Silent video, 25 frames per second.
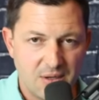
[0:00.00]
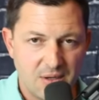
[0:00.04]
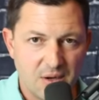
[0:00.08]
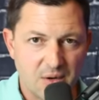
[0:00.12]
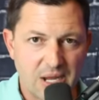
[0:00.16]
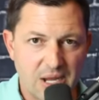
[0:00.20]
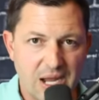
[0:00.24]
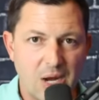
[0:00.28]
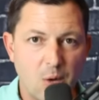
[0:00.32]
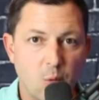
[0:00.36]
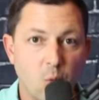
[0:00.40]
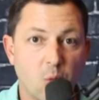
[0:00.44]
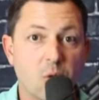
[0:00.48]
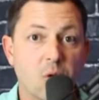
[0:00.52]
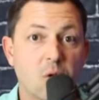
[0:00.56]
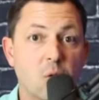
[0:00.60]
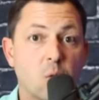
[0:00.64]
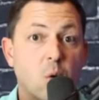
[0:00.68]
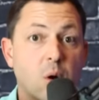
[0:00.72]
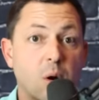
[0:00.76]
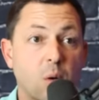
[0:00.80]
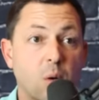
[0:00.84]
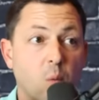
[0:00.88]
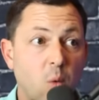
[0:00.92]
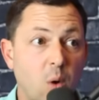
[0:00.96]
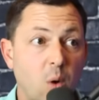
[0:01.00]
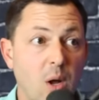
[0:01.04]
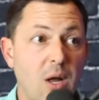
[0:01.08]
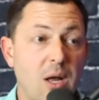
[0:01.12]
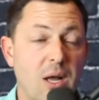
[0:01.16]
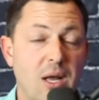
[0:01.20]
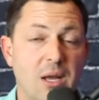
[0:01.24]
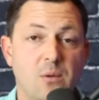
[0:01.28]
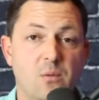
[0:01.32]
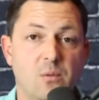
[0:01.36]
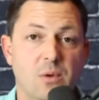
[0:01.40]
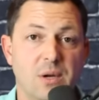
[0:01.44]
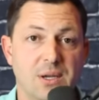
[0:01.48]
Okay. World War
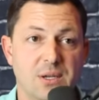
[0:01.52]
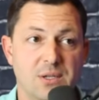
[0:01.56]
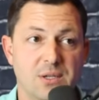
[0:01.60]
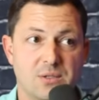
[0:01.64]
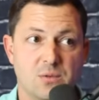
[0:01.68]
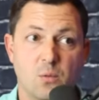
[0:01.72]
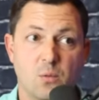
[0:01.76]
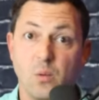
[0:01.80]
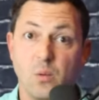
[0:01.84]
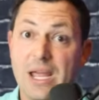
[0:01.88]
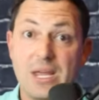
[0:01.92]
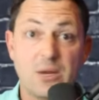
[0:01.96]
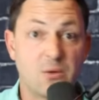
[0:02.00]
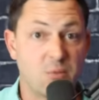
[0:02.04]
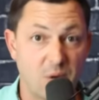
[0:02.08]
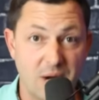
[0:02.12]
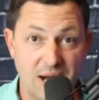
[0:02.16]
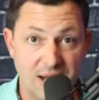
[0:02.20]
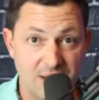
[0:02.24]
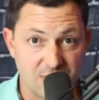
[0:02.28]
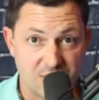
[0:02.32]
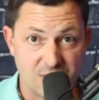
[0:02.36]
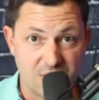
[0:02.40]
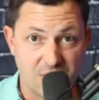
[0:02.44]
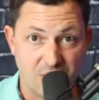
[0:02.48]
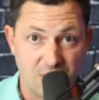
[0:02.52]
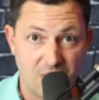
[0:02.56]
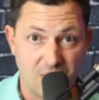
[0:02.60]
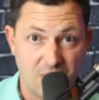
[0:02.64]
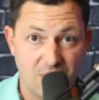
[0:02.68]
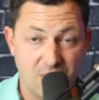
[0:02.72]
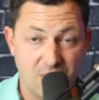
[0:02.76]
One was way crazier